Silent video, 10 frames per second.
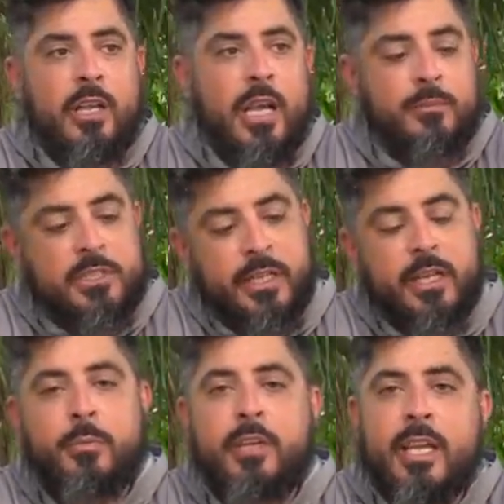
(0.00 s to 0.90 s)
I'm
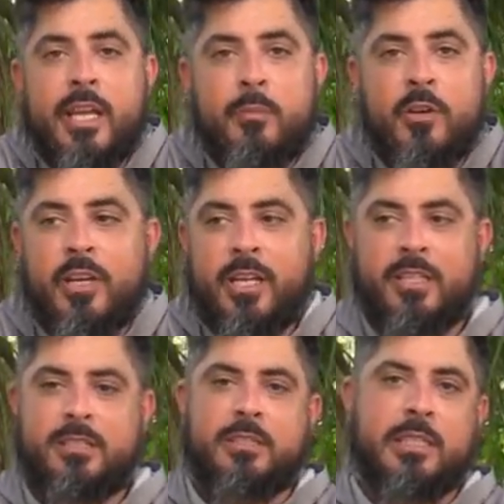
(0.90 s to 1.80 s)
setting up a camera and
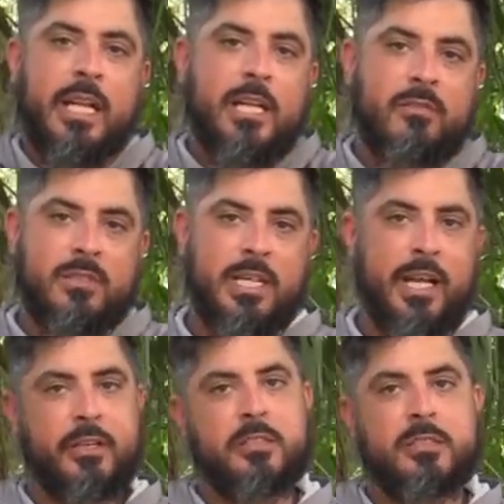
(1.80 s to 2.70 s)
it's kind of a
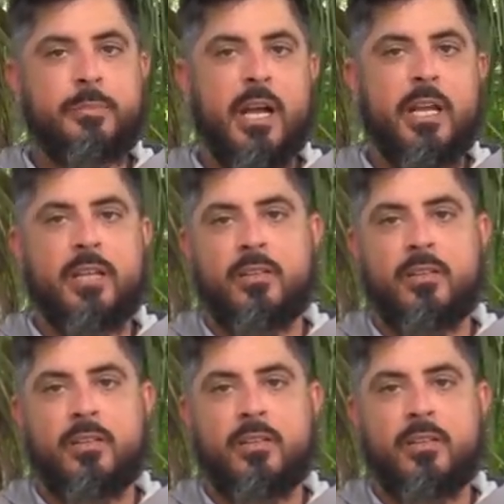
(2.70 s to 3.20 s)
tighter spot.